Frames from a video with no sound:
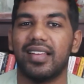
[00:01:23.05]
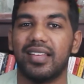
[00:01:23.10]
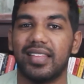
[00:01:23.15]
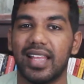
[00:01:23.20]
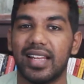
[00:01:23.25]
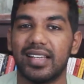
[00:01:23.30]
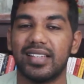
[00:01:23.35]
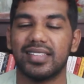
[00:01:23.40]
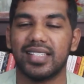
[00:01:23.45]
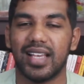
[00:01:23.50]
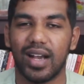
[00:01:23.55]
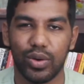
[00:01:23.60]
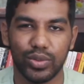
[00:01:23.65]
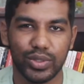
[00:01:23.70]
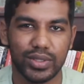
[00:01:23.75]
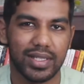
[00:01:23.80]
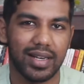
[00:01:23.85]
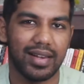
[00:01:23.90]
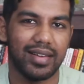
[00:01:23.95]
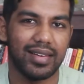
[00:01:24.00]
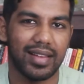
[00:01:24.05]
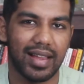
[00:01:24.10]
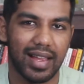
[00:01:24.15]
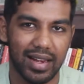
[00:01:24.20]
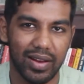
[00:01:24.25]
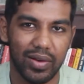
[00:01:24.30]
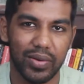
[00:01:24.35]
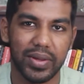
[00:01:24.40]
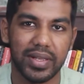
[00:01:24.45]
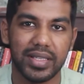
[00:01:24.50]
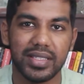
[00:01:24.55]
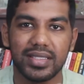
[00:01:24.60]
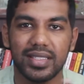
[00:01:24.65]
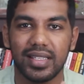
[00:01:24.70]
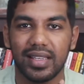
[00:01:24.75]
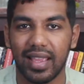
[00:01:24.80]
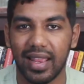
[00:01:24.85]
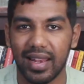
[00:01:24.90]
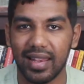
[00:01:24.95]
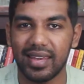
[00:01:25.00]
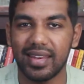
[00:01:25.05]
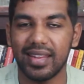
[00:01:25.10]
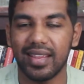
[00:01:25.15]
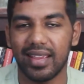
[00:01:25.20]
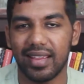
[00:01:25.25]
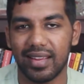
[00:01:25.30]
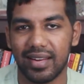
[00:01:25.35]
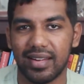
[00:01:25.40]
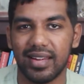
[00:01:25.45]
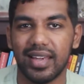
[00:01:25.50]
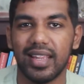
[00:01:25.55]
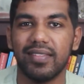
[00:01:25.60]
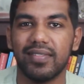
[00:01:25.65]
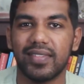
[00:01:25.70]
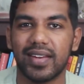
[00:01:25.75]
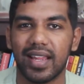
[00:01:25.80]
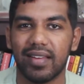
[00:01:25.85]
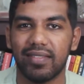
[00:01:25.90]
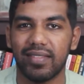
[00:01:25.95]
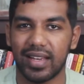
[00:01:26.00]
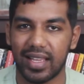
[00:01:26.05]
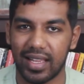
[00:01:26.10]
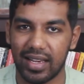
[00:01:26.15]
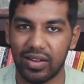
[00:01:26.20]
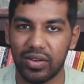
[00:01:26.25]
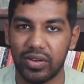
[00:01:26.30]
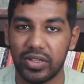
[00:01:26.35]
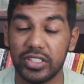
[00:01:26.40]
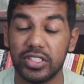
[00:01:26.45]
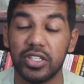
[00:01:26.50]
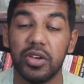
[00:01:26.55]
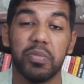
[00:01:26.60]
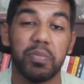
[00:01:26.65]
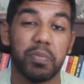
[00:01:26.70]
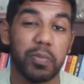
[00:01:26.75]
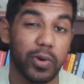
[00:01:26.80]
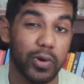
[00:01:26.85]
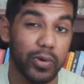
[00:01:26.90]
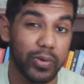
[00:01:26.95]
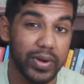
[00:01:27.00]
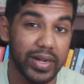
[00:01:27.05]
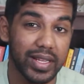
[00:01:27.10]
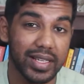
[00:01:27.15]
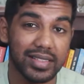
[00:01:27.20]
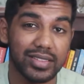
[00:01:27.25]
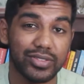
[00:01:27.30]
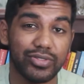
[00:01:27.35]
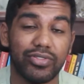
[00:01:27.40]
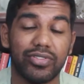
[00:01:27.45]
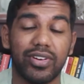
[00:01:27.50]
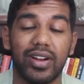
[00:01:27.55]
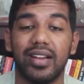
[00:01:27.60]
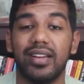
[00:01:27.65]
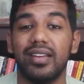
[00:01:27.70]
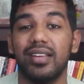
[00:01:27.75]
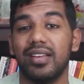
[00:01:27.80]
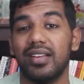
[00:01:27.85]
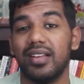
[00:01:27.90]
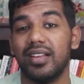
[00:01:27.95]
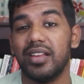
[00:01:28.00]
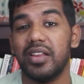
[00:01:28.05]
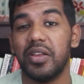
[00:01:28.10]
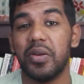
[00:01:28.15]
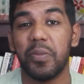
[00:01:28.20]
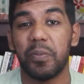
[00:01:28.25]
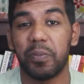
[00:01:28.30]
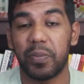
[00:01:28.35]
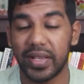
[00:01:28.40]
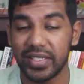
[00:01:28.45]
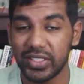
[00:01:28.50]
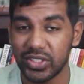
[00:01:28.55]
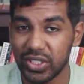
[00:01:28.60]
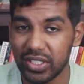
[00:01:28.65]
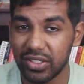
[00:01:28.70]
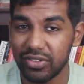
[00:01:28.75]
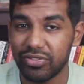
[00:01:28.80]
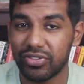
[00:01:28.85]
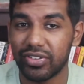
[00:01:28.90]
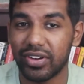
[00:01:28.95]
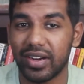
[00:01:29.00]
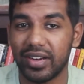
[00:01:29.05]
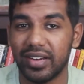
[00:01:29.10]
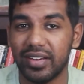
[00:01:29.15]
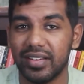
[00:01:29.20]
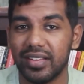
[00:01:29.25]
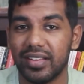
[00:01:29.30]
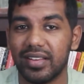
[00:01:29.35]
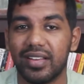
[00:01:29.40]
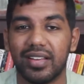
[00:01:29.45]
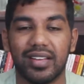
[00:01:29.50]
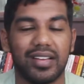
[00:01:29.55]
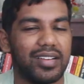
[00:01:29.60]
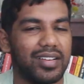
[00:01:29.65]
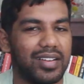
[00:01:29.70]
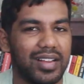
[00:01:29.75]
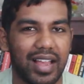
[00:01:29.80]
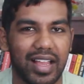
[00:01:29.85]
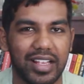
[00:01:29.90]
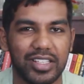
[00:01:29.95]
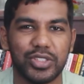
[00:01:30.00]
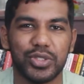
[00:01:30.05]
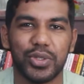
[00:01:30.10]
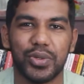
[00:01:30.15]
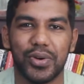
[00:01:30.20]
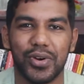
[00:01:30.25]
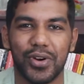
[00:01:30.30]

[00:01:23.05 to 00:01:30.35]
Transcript: that is house rent allowance, LTA, leave travel allowance, providence fund, pension fund, and so